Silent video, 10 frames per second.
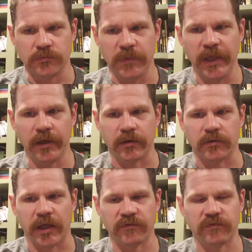Yeah,
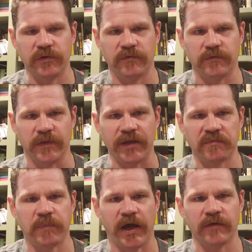actually, that's
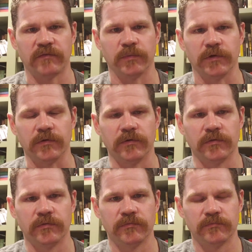possible.
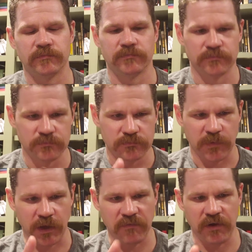
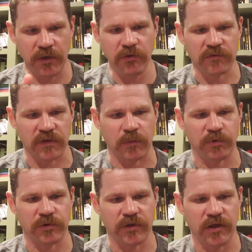I'll give another
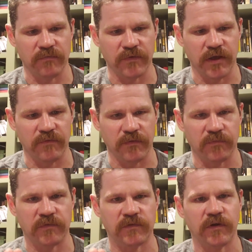example of a
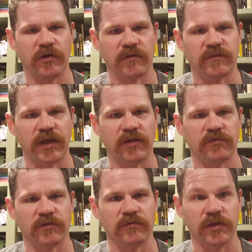serious
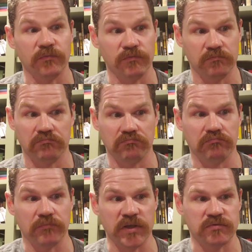danger that
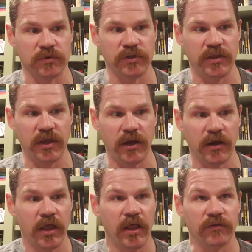is really
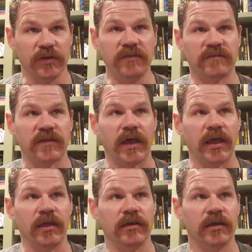there. Let's
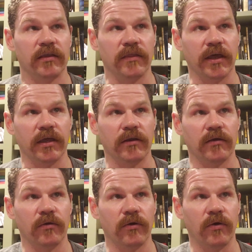say that
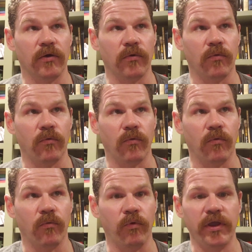
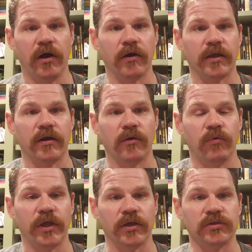we all get our
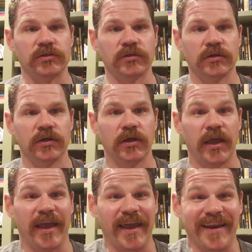wish,
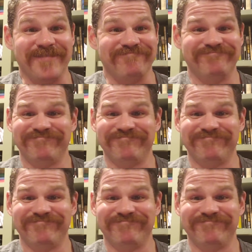and